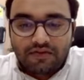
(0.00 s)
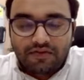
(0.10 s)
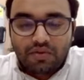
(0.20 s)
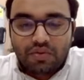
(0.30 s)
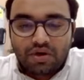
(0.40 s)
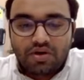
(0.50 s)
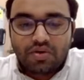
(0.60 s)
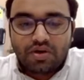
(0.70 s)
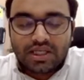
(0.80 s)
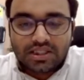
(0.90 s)
if you want
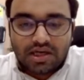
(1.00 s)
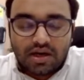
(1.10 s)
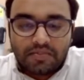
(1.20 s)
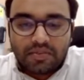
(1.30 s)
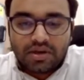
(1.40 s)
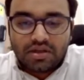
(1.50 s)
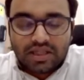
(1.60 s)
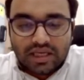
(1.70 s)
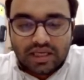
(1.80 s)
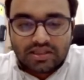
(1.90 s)
to disrupt
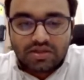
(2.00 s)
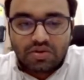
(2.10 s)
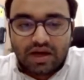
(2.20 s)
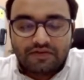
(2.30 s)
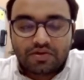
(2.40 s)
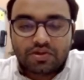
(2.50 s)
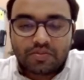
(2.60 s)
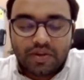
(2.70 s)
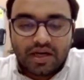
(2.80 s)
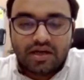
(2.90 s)
things, you have to
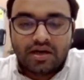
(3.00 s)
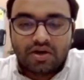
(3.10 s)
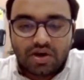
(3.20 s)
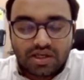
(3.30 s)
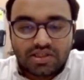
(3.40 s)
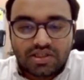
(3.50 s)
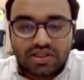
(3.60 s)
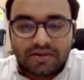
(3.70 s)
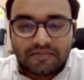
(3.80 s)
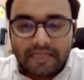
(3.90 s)
spread
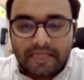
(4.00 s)
knowledge.